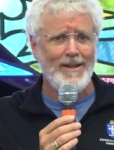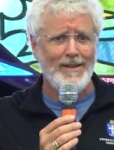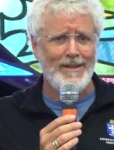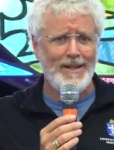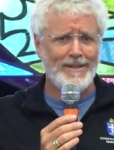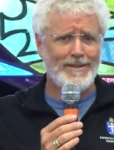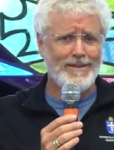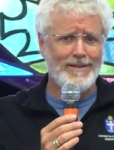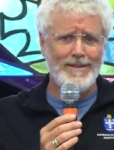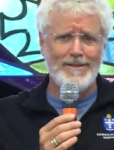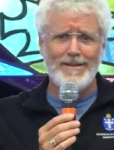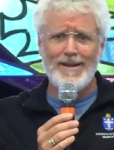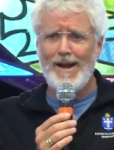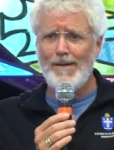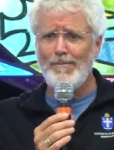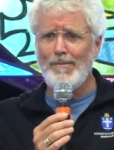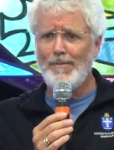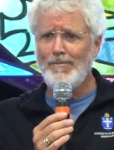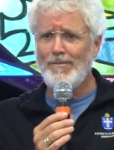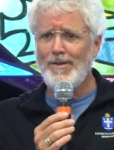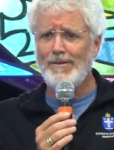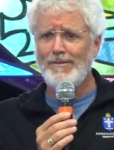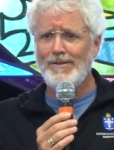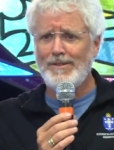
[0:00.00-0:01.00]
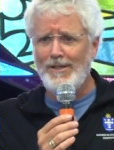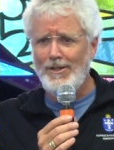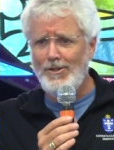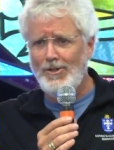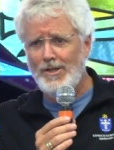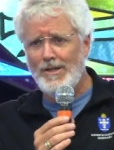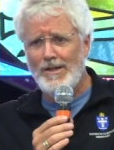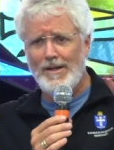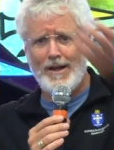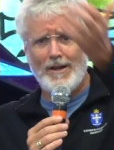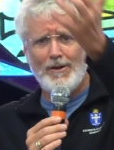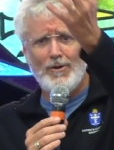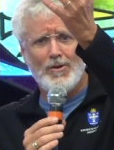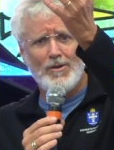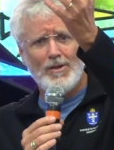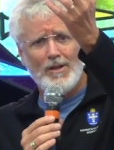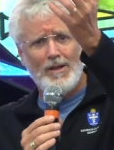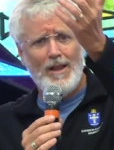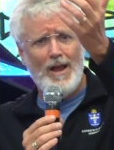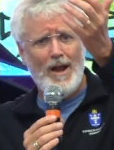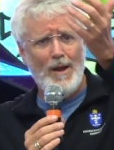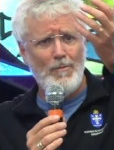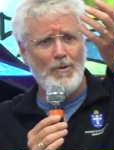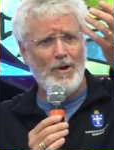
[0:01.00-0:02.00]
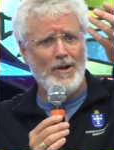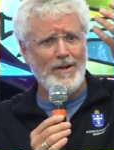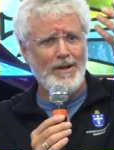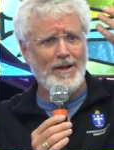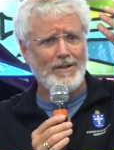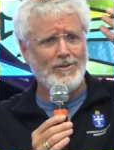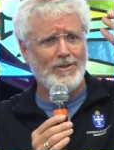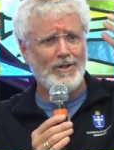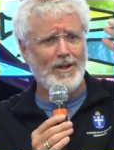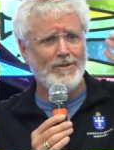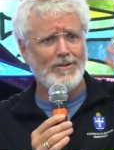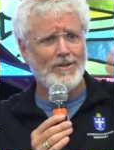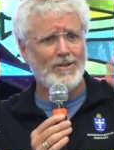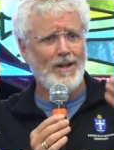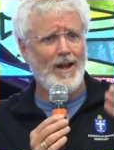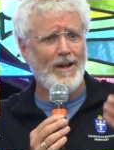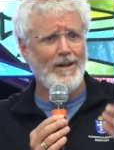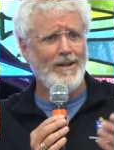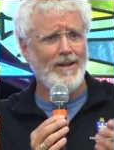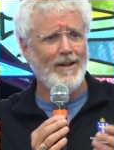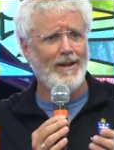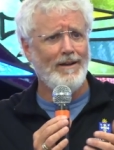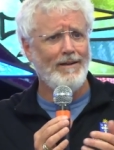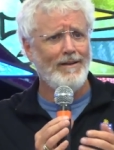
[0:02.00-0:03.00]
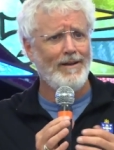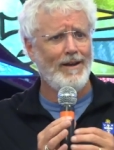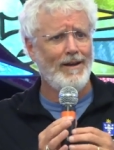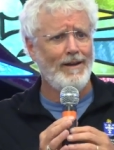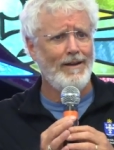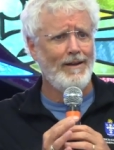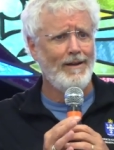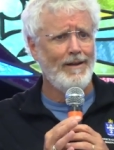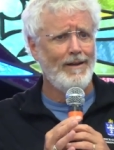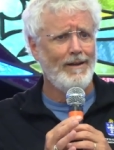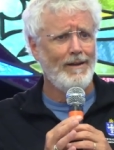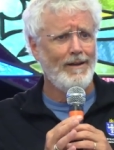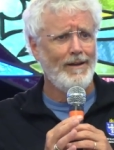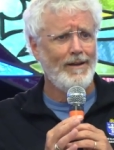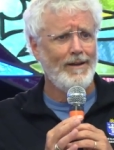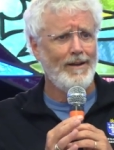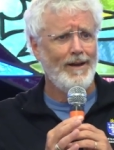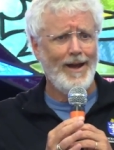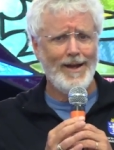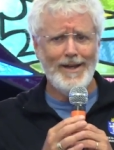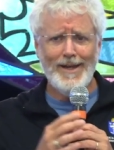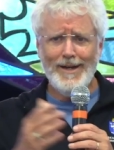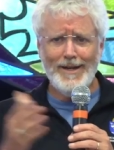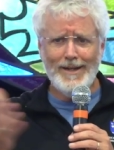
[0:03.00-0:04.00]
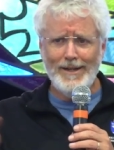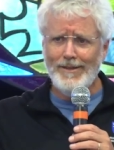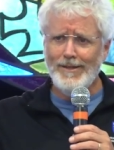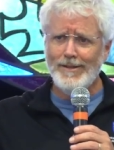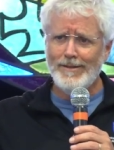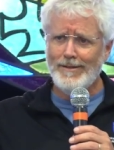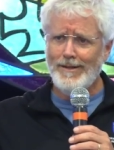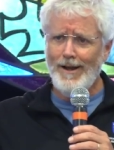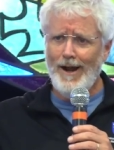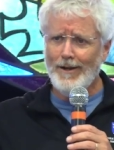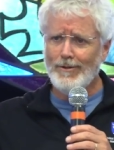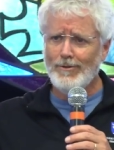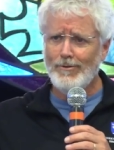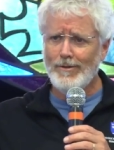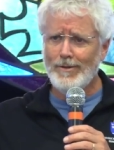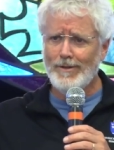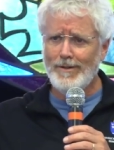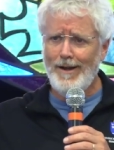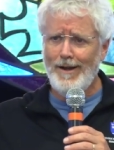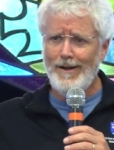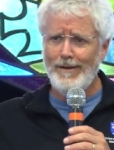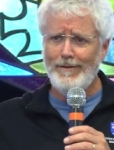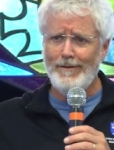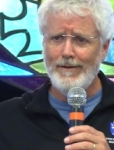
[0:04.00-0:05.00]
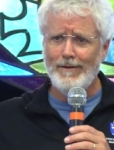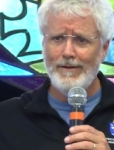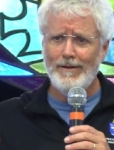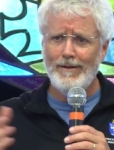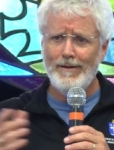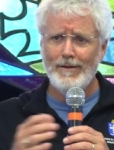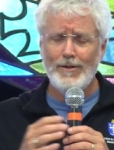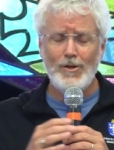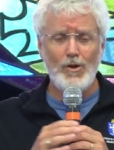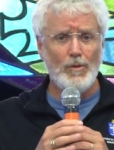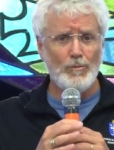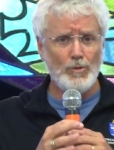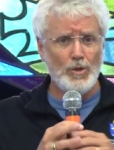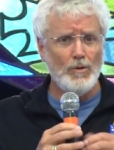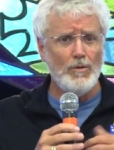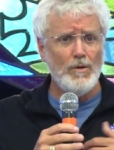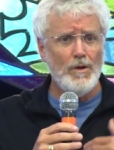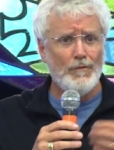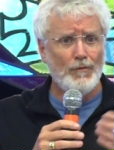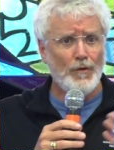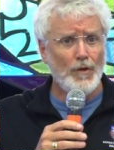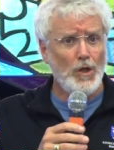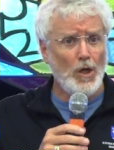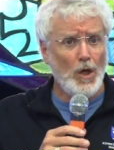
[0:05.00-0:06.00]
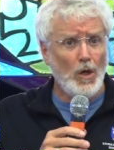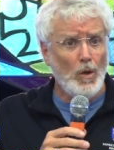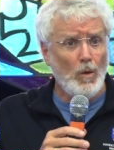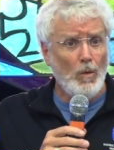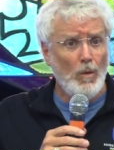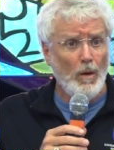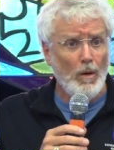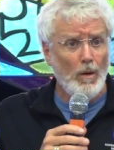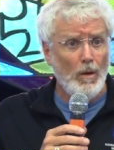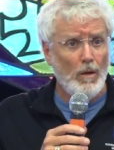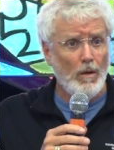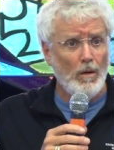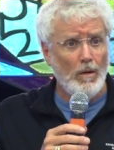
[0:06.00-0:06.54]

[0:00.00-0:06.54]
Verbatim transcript: That's the time I'm done teaching and I go to the library and I start studying. I got to get this doctorate done. You know, I'm doing it for you.